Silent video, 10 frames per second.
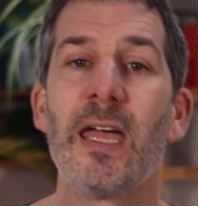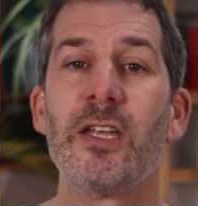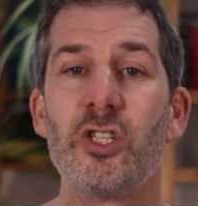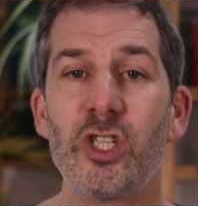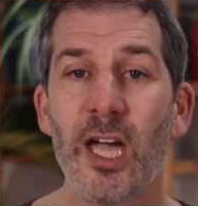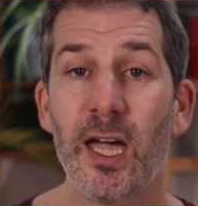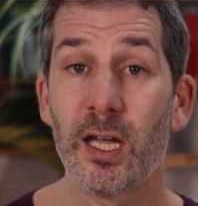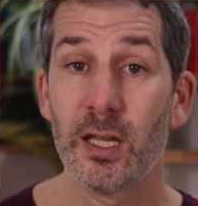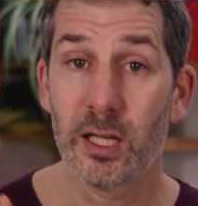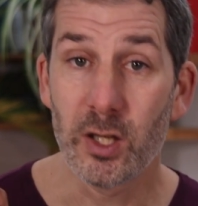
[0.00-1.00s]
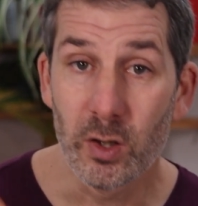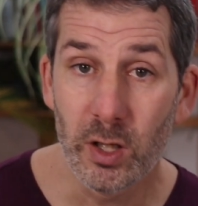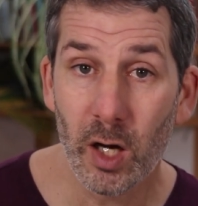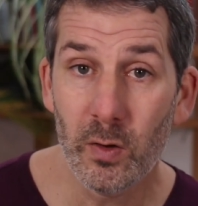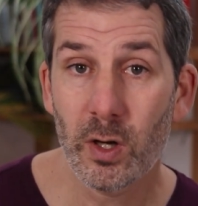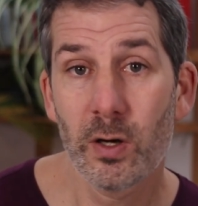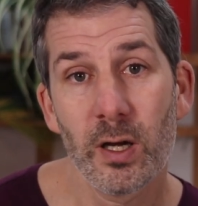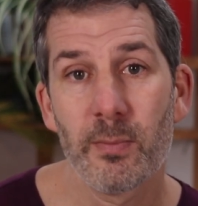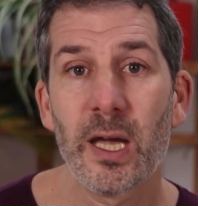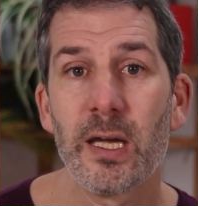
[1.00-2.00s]
and check that you're no
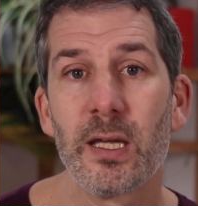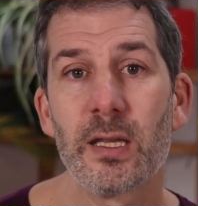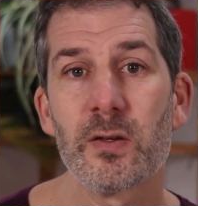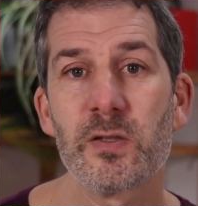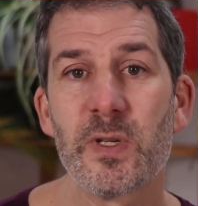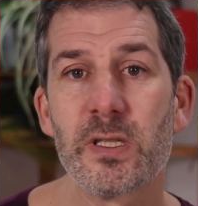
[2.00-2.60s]
longer making those